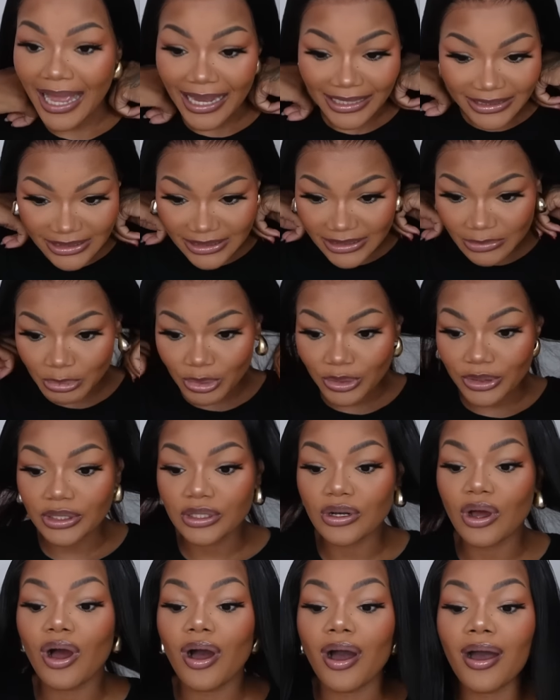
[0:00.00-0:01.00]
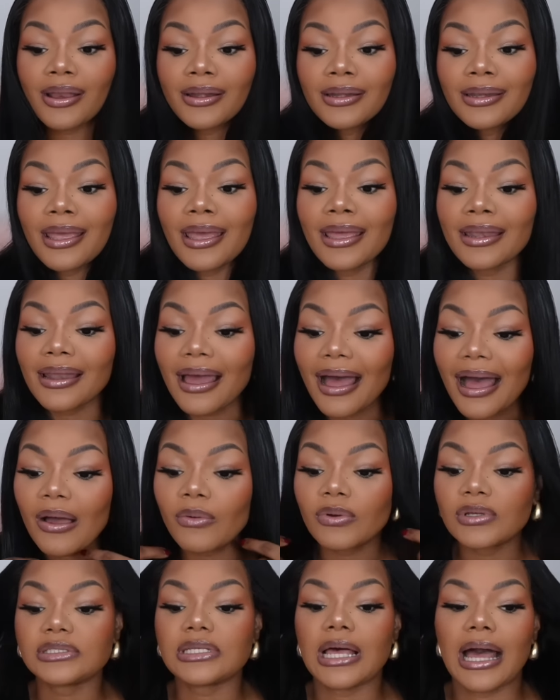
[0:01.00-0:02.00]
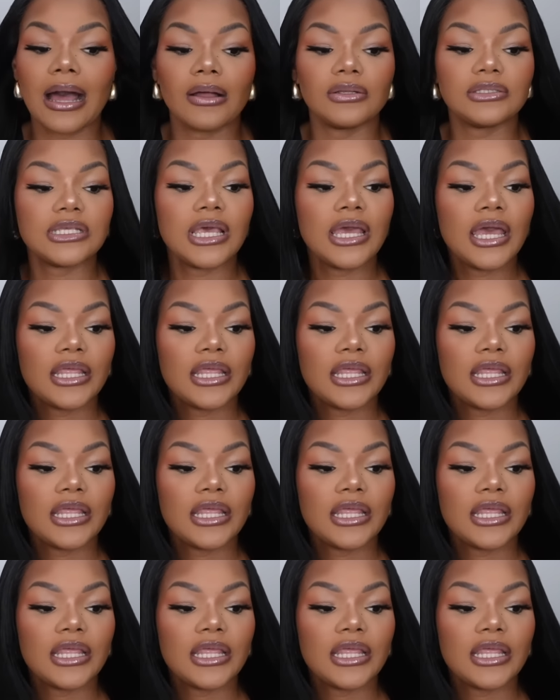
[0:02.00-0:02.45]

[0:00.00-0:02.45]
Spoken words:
I just put it on and I was out.